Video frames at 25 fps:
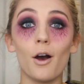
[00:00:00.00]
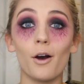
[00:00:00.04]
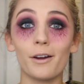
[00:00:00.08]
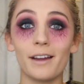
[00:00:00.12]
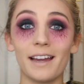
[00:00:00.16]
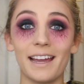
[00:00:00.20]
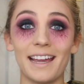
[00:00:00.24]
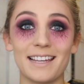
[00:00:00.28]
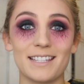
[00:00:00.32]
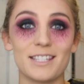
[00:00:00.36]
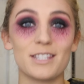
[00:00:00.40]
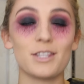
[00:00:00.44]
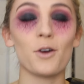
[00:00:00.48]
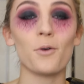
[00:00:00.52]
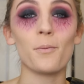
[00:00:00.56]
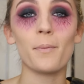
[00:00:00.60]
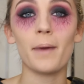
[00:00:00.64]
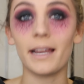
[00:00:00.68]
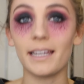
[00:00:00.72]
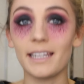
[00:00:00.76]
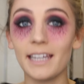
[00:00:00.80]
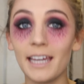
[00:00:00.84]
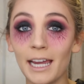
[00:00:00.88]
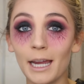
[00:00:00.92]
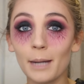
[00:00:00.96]
Okay, so
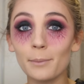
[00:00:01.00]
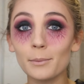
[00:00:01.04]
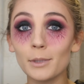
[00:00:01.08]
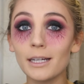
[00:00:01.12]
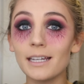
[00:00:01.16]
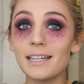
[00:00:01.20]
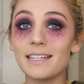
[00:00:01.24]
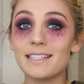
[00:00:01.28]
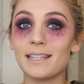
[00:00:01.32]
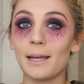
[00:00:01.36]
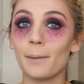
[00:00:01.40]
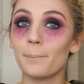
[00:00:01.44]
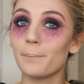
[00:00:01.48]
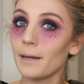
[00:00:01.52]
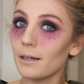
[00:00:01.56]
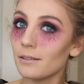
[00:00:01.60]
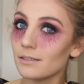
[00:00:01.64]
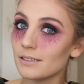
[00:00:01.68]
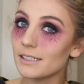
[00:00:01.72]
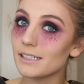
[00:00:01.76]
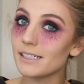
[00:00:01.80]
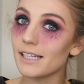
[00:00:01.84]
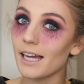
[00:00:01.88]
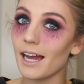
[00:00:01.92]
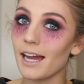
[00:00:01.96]
my camera is about
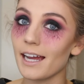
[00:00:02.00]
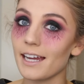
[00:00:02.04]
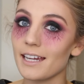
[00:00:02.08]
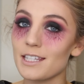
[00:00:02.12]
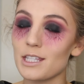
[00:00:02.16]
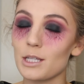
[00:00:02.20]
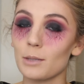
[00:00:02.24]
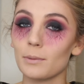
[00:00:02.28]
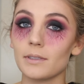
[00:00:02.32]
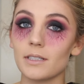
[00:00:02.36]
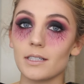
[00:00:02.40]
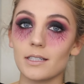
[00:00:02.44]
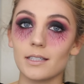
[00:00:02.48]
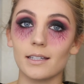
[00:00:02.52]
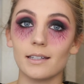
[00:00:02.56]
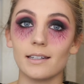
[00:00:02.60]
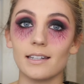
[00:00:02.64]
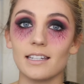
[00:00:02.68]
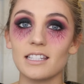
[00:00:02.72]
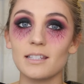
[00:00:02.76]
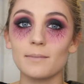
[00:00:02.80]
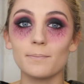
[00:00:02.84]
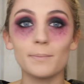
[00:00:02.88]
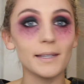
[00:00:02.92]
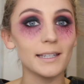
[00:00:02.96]
to die, so we're just gonna
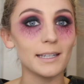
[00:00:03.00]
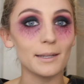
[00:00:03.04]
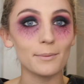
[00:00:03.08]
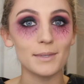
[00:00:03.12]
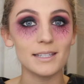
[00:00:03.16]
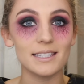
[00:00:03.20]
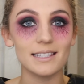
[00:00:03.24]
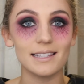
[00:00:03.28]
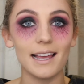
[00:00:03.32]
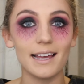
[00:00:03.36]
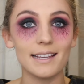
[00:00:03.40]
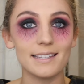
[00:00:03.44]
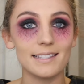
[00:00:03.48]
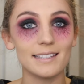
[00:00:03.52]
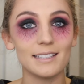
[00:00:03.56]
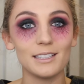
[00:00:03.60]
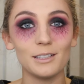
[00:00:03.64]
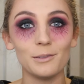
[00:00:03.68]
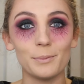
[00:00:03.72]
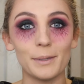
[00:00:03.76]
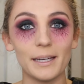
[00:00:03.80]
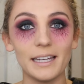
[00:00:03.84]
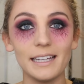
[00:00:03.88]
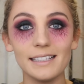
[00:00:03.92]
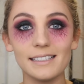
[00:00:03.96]
speed up this last
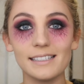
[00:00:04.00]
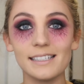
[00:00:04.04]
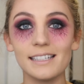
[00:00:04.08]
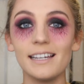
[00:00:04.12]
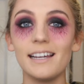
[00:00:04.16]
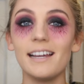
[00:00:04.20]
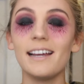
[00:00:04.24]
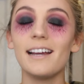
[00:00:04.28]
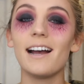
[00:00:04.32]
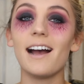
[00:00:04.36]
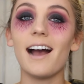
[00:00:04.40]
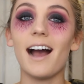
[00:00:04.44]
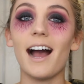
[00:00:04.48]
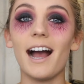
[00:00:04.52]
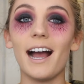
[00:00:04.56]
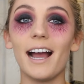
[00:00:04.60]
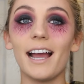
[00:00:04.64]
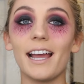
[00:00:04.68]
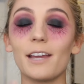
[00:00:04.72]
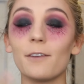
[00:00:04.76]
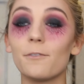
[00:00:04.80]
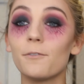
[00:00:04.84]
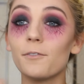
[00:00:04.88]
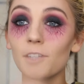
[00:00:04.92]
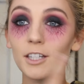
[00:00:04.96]
little bit.
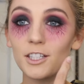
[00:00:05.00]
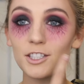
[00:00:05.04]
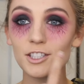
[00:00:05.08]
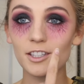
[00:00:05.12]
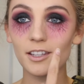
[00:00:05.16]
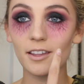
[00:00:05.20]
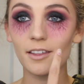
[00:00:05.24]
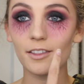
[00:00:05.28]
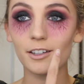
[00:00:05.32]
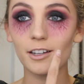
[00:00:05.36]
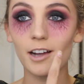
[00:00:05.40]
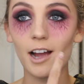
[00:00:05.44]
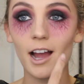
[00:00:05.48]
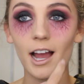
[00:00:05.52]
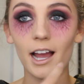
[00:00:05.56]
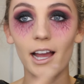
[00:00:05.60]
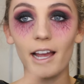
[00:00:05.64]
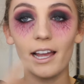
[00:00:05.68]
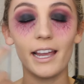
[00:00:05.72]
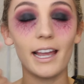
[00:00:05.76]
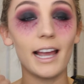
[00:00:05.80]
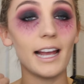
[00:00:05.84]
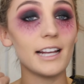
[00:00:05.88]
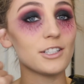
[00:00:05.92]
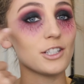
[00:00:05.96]
I finished the other
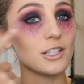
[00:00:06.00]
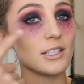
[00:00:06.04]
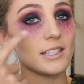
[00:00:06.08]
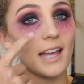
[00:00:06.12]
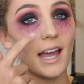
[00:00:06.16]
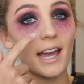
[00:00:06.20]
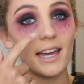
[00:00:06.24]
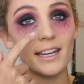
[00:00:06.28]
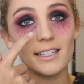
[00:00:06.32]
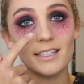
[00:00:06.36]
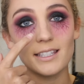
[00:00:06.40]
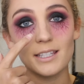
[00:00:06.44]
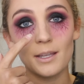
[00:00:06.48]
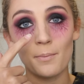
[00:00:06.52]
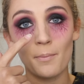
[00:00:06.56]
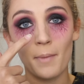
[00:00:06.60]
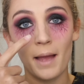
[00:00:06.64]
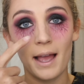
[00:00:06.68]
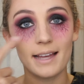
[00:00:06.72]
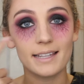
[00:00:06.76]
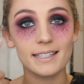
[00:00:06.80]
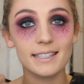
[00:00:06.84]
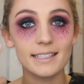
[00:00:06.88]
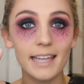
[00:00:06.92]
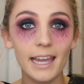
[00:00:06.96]
eye, I just added some
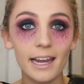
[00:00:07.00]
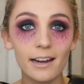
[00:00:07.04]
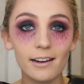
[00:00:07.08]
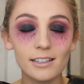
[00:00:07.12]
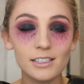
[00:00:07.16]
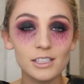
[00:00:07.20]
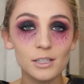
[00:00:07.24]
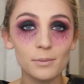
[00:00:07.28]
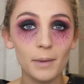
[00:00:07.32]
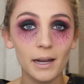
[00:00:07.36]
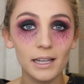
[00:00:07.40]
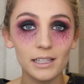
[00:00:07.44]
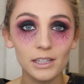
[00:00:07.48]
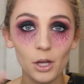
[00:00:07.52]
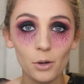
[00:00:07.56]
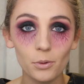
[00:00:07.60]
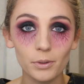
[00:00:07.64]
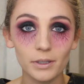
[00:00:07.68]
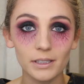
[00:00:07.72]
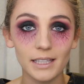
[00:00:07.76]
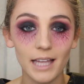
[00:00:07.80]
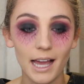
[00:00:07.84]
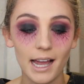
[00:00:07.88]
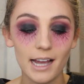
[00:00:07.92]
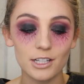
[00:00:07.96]
mascara to my
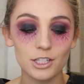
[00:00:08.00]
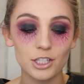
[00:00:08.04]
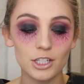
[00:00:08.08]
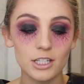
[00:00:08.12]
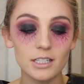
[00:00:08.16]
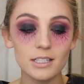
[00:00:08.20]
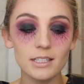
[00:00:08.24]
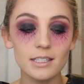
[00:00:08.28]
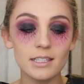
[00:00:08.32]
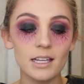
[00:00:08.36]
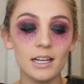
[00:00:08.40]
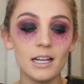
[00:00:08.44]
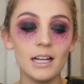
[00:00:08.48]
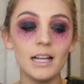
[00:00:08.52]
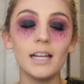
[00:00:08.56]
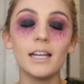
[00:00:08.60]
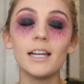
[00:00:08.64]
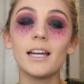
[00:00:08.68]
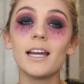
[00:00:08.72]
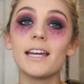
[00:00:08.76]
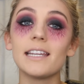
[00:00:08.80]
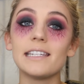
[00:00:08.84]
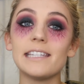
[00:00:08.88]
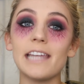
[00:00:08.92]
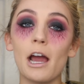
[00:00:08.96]
lower lashes.
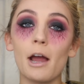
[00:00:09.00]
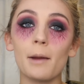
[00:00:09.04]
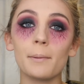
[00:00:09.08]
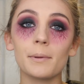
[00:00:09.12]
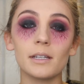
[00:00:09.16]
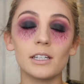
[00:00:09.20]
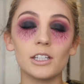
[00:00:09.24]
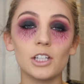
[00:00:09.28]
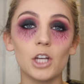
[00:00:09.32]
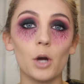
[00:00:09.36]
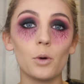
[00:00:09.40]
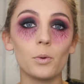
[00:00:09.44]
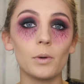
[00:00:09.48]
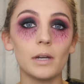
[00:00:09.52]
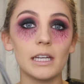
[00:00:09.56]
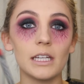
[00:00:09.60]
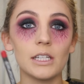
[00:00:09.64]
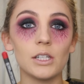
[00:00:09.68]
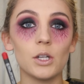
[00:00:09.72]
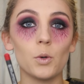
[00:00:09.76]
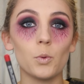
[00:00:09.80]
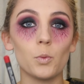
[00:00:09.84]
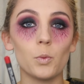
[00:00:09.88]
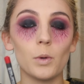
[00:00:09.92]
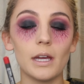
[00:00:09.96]
Now I'm gonna go
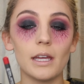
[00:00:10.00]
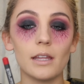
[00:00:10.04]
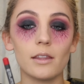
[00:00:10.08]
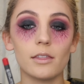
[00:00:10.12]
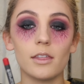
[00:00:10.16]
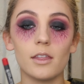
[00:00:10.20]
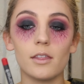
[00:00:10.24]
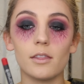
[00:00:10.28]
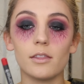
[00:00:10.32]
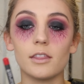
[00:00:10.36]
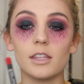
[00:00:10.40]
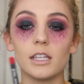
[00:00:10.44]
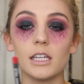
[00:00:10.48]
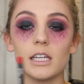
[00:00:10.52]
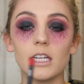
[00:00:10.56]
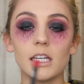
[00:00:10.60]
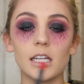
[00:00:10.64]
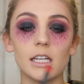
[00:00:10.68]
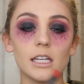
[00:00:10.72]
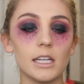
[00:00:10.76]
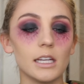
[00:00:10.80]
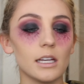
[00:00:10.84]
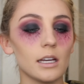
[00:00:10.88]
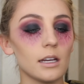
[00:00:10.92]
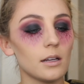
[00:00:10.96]
in with
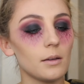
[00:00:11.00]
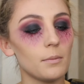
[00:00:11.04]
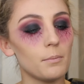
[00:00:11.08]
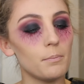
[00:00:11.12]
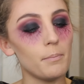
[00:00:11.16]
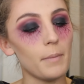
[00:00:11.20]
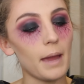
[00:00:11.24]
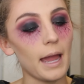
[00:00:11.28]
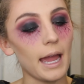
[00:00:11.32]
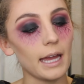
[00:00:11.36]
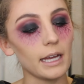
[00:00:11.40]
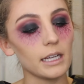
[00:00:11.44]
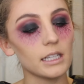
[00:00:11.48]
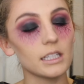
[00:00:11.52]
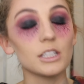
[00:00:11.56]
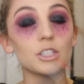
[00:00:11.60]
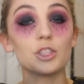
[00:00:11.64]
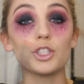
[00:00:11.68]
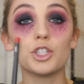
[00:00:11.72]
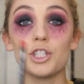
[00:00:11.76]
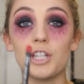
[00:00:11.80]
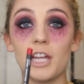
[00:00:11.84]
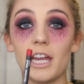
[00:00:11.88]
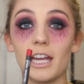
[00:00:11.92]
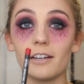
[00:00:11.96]
the MAC
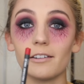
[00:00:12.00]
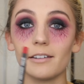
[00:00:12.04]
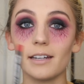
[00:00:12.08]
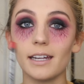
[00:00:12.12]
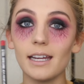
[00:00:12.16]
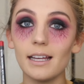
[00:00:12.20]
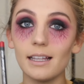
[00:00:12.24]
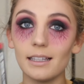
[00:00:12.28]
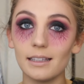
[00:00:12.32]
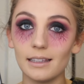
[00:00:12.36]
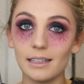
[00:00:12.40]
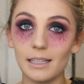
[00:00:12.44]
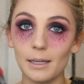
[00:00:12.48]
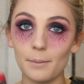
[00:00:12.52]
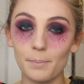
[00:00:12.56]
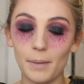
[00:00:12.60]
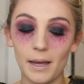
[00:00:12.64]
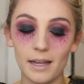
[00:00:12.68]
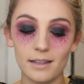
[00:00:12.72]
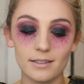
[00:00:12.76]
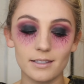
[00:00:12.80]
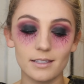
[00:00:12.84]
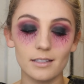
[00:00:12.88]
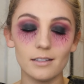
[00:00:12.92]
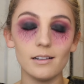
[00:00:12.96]
Cherry Lip
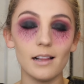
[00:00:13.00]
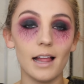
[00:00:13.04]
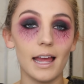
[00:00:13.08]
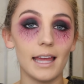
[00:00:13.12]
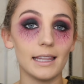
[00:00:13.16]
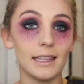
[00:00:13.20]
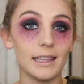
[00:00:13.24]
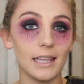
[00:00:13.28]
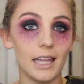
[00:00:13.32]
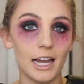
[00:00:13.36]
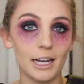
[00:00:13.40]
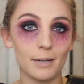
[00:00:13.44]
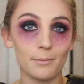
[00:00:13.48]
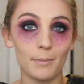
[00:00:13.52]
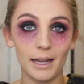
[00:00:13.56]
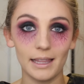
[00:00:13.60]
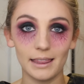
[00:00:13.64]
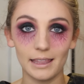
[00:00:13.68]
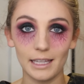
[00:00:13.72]
Pencil and line my